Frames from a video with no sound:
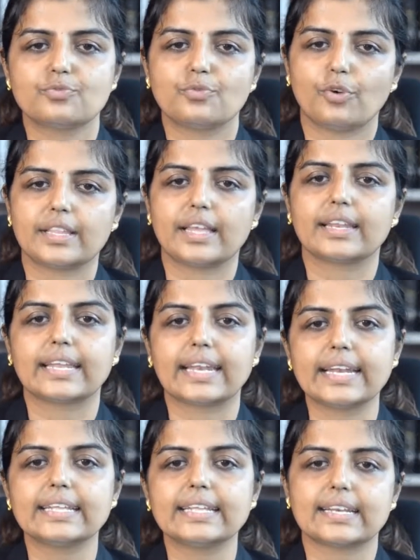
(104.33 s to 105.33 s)
for their
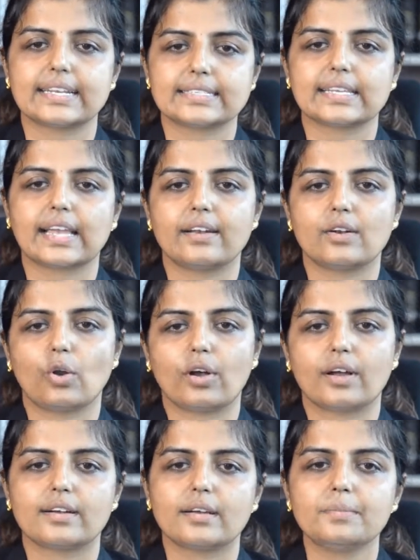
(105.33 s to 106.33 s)
greater risk and longer
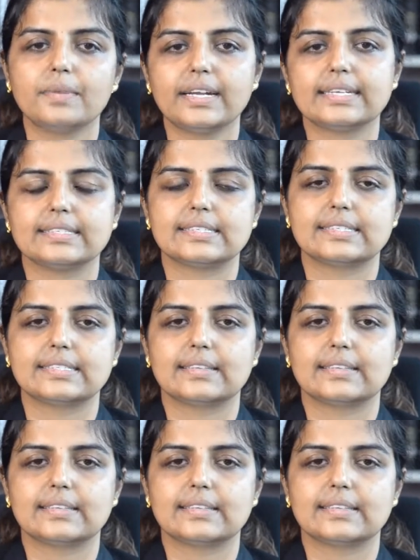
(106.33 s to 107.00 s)
term returns.